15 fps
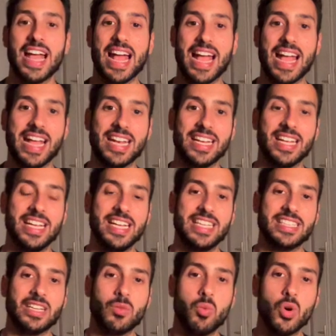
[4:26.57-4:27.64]
and
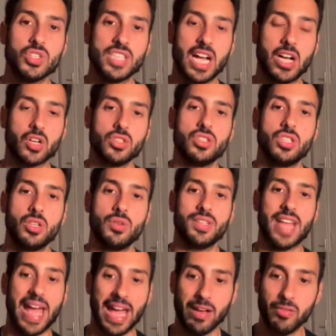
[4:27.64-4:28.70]
there was a continued
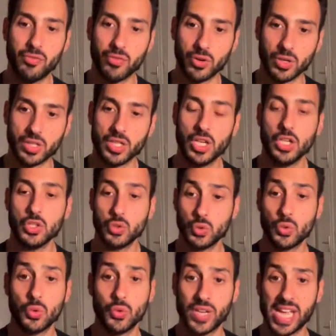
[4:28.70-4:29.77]
effort to
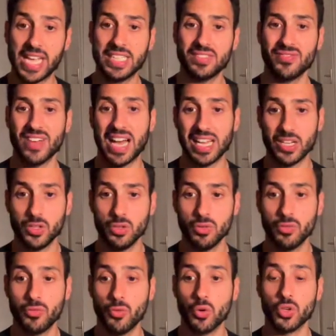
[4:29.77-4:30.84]
create value
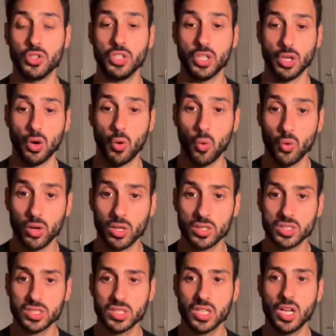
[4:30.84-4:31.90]
for the
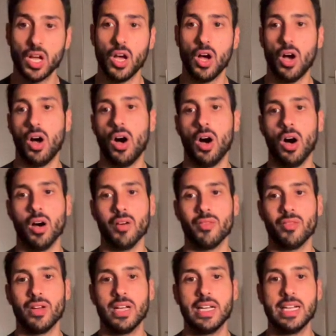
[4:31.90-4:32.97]
owners of
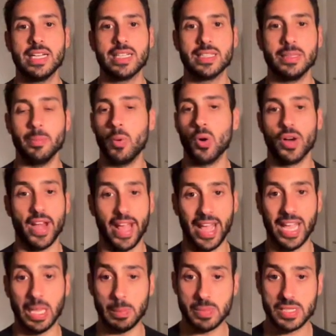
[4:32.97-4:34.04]
the Bored
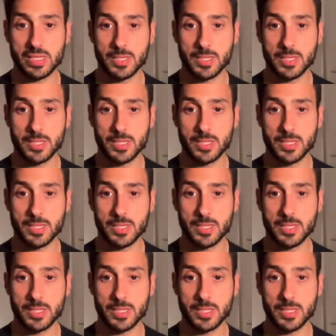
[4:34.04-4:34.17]
Apes.